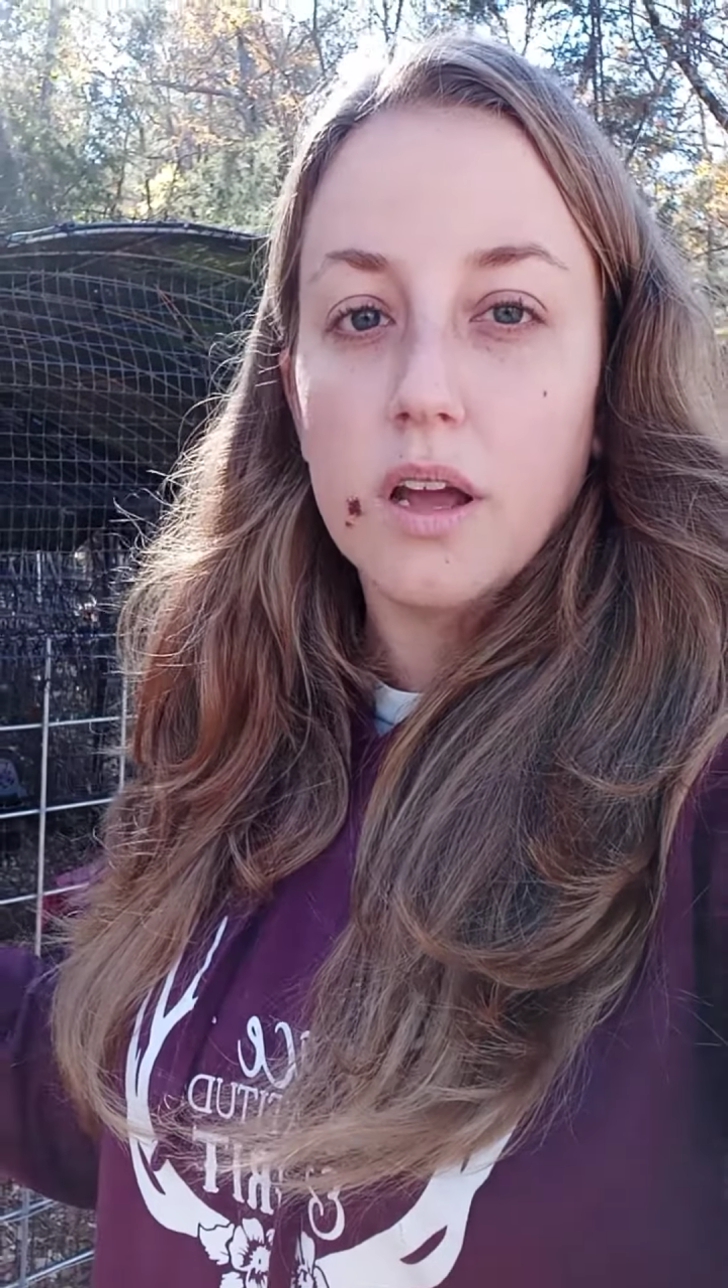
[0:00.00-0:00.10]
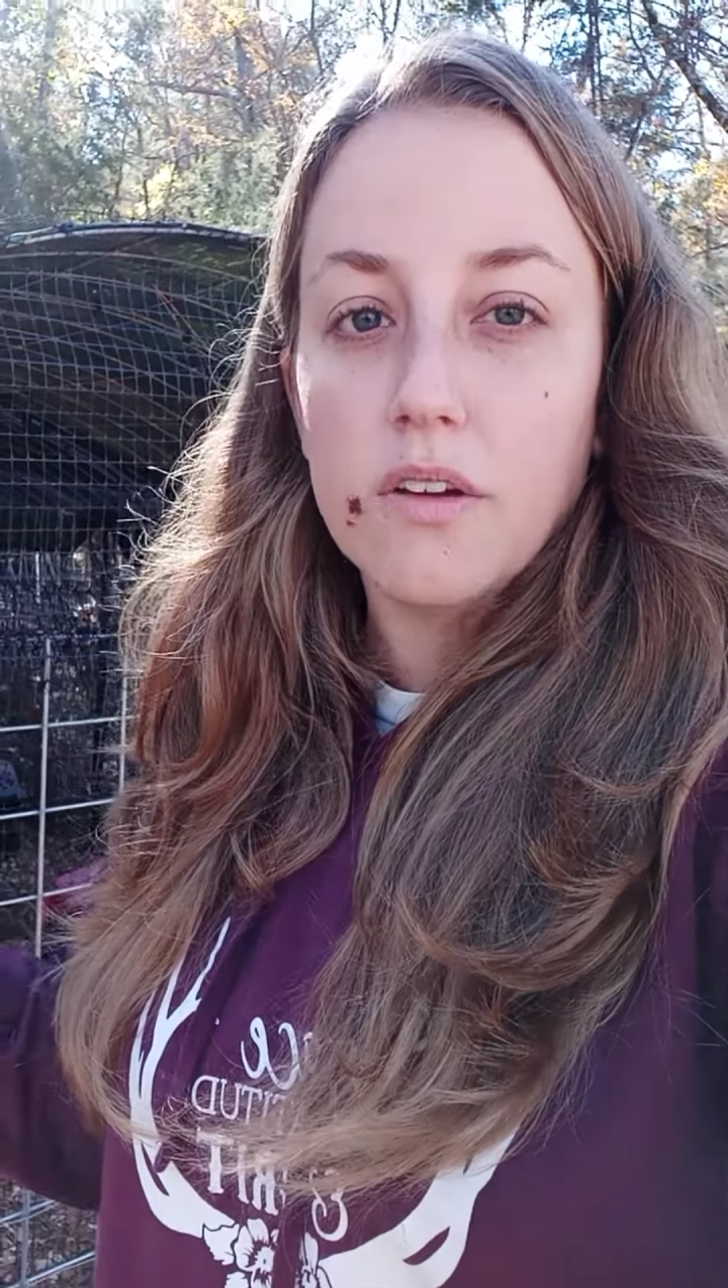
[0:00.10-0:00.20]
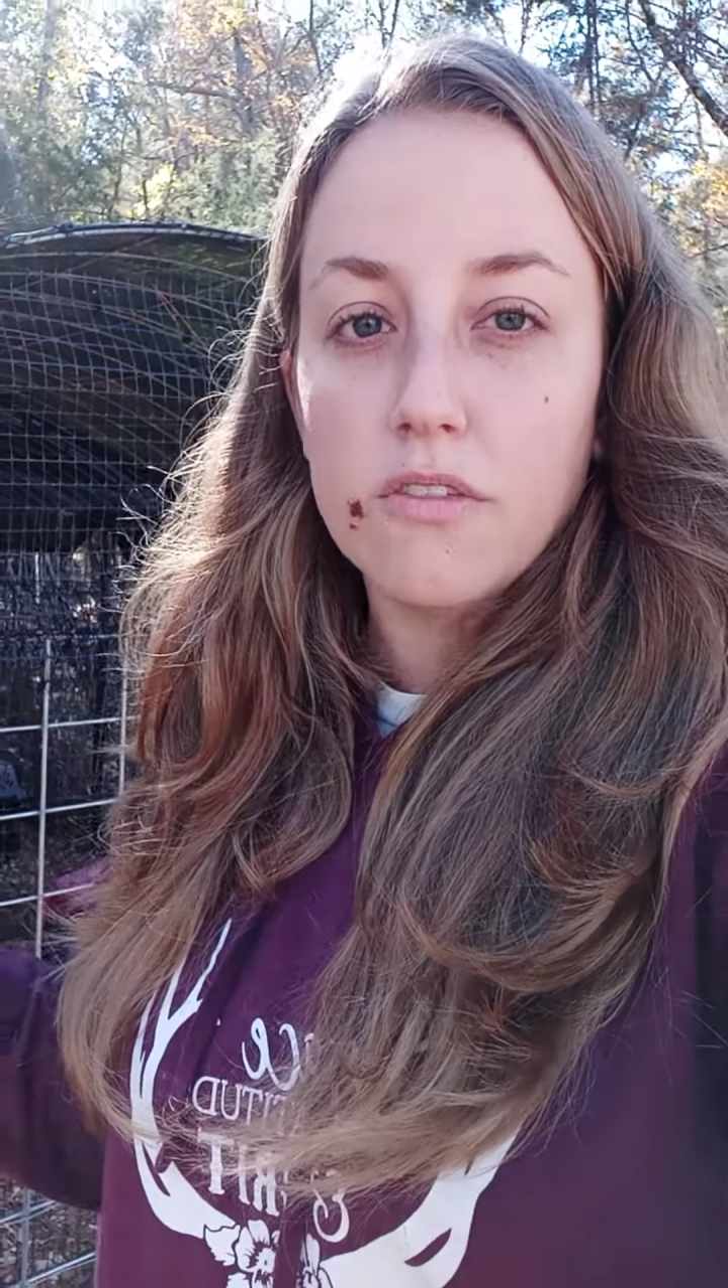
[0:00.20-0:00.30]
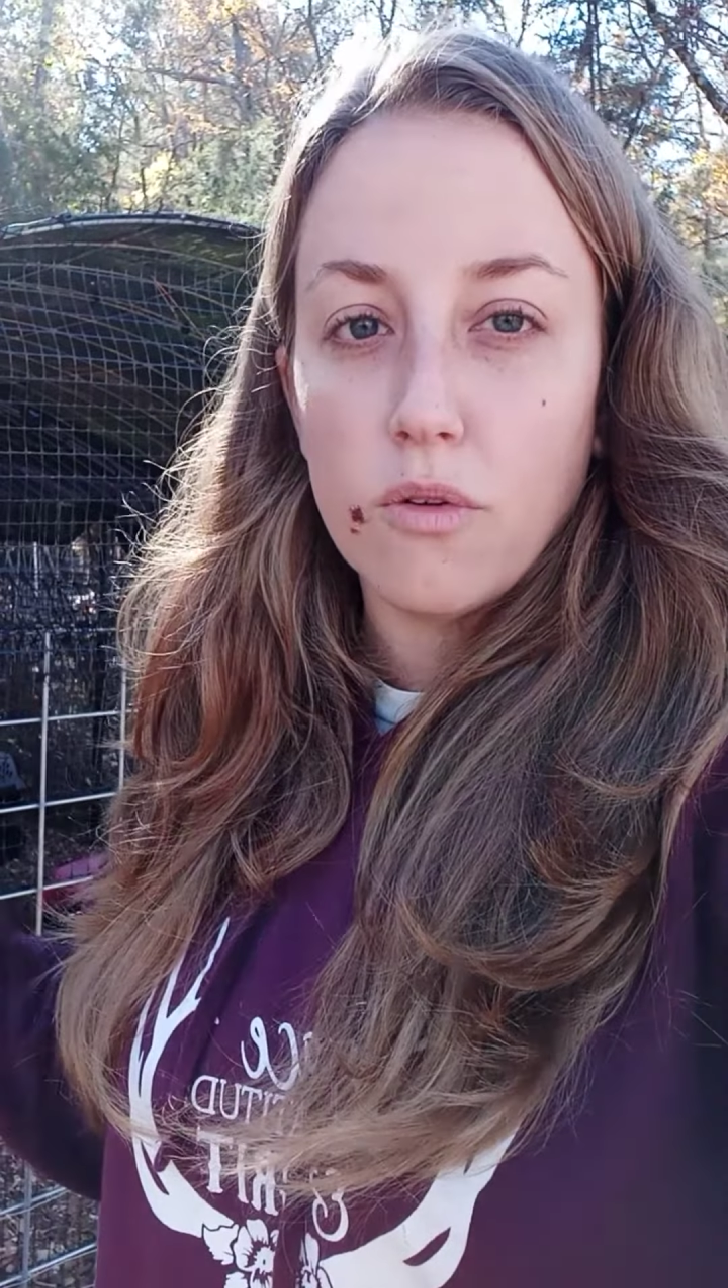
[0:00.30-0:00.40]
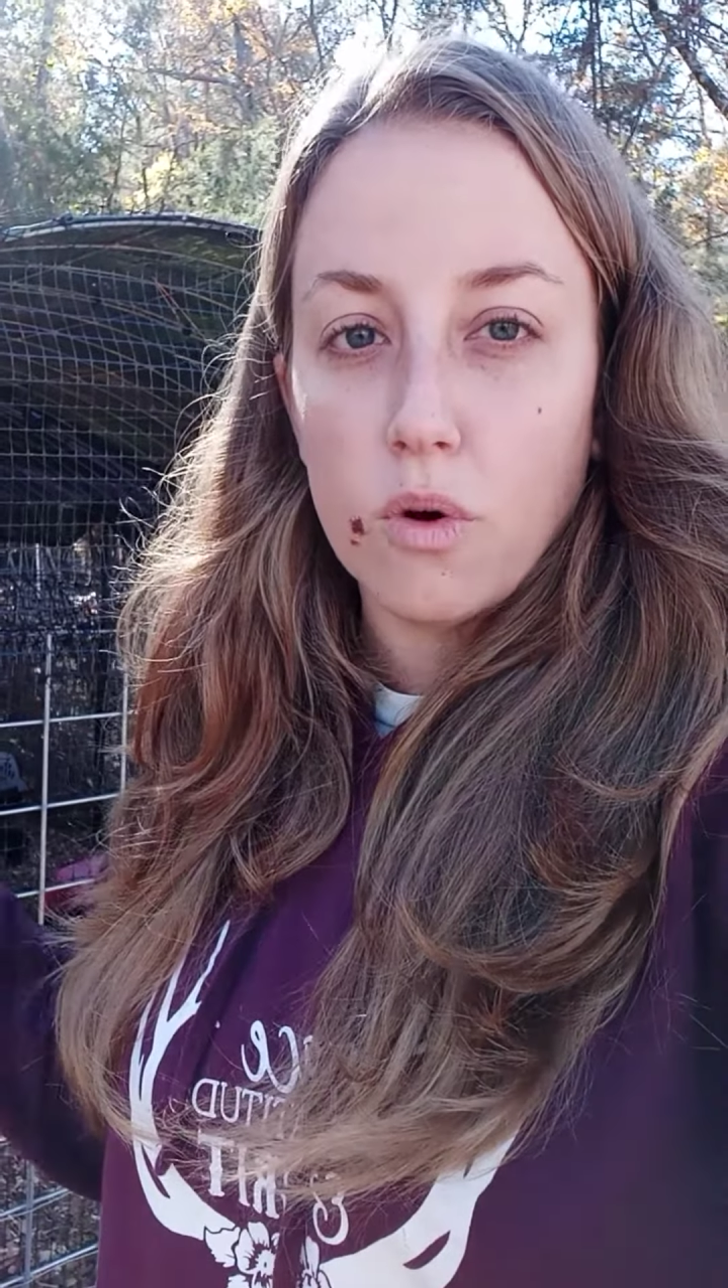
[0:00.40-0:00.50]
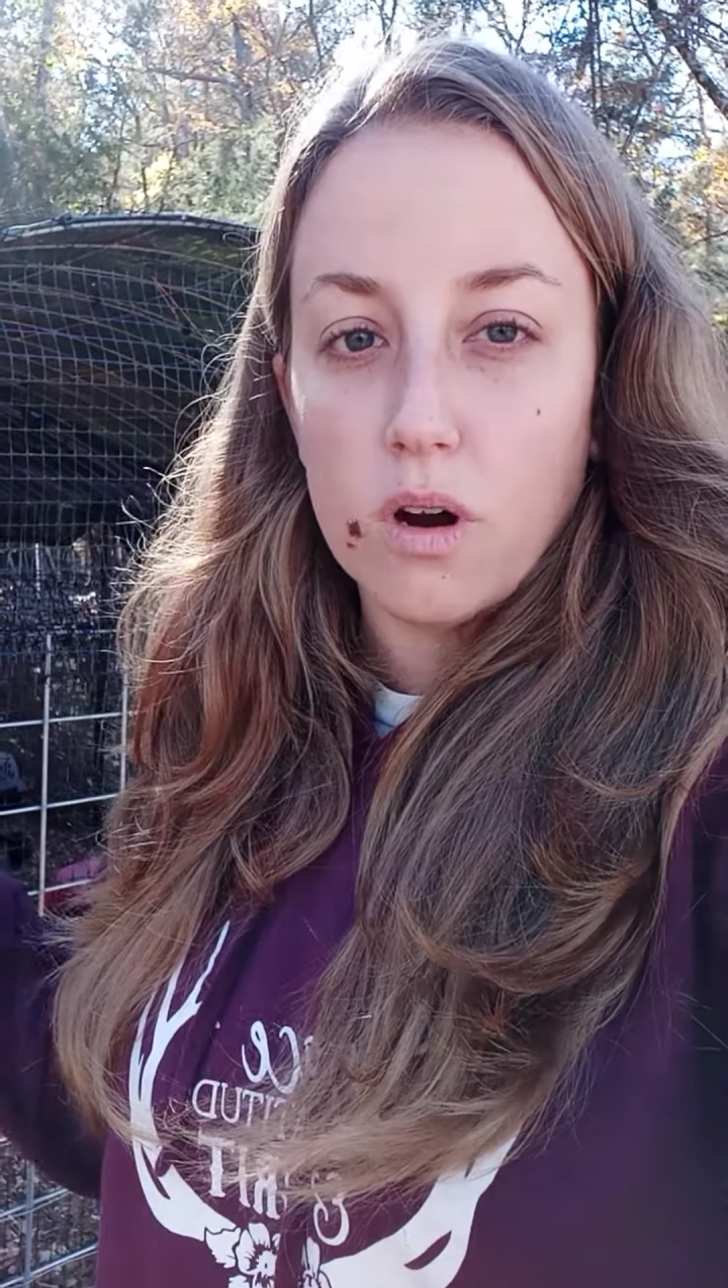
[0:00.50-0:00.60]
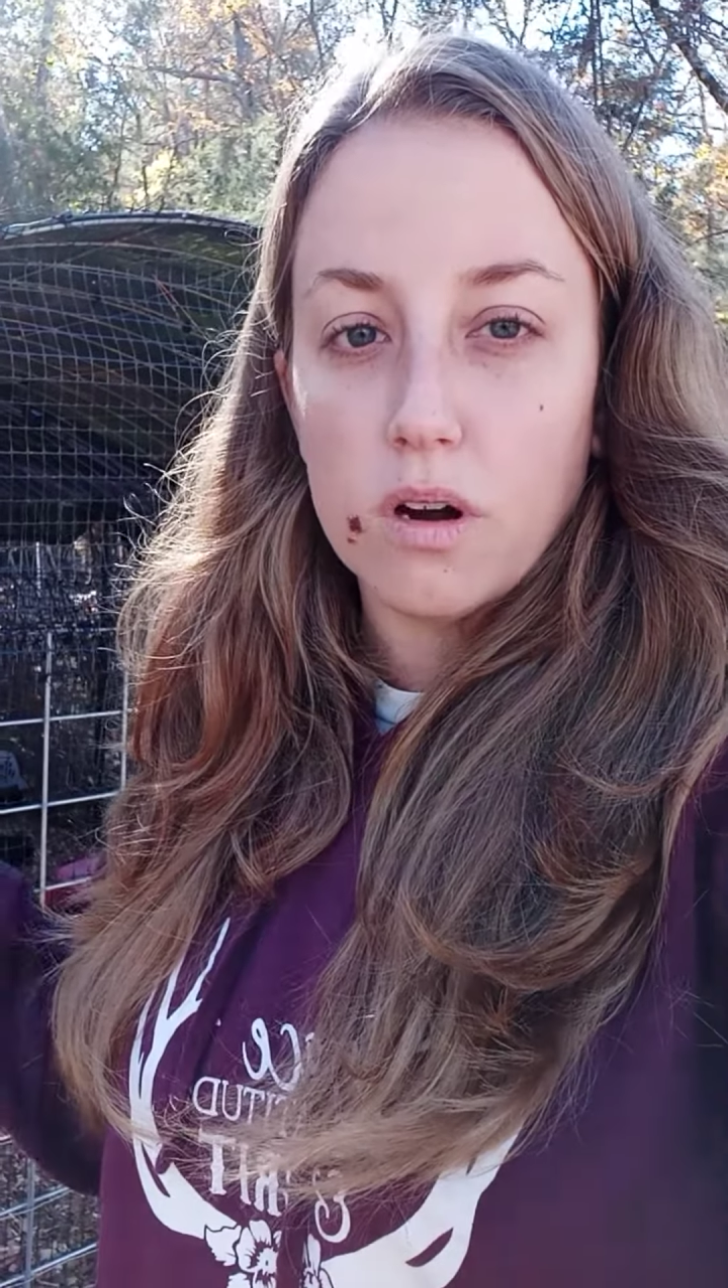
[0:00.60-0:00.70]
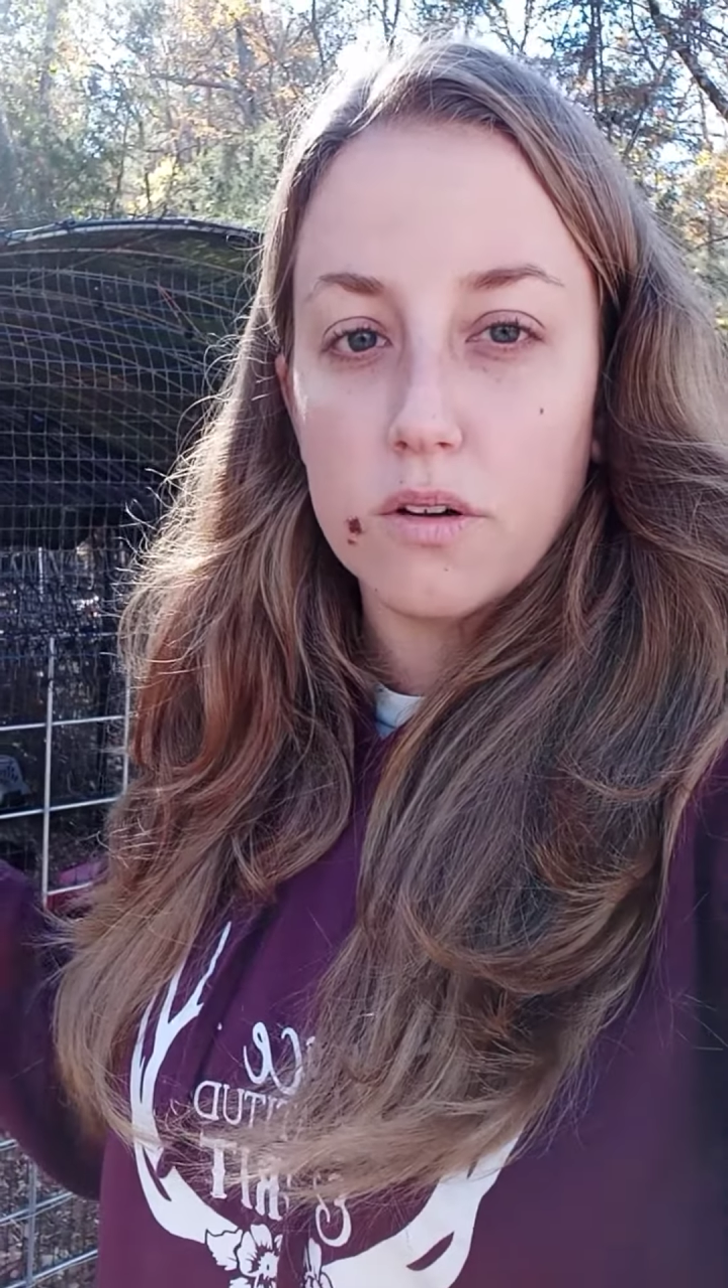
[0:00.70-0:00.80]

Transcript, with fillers: for